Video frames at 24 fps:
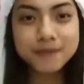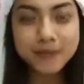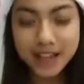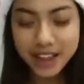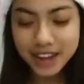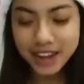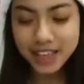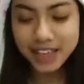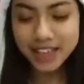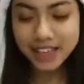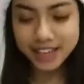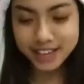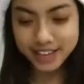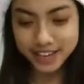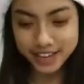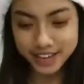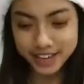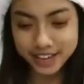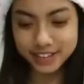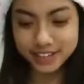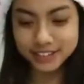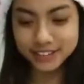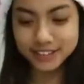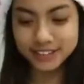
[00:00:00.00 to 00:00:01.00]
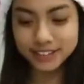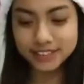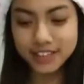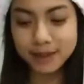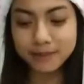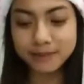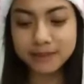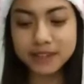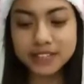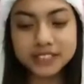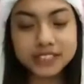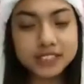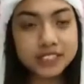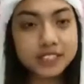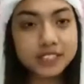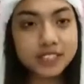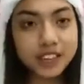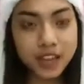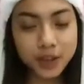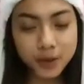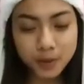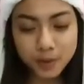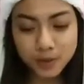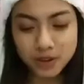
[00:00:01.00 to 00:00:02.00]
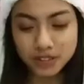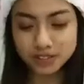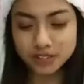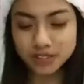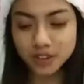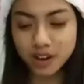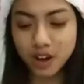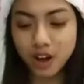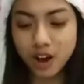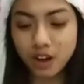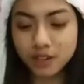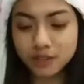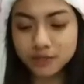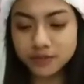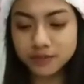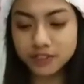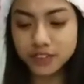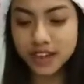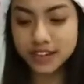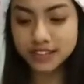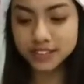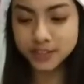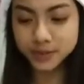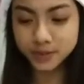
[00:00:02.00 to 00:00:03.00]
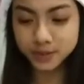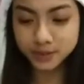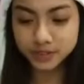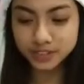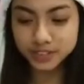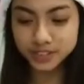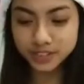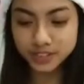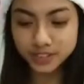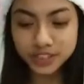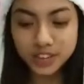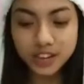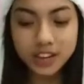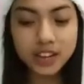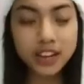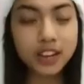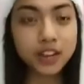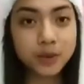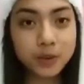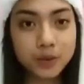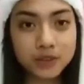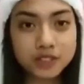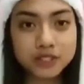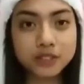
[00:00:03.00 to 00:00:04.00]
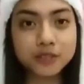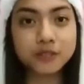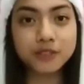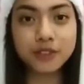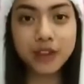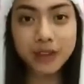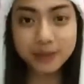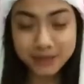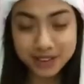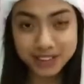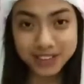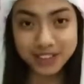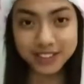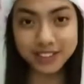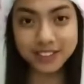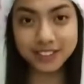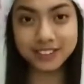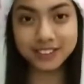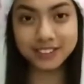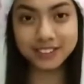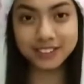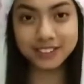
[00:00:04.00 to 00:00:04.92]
Malay is a major language of the Austronesian language family.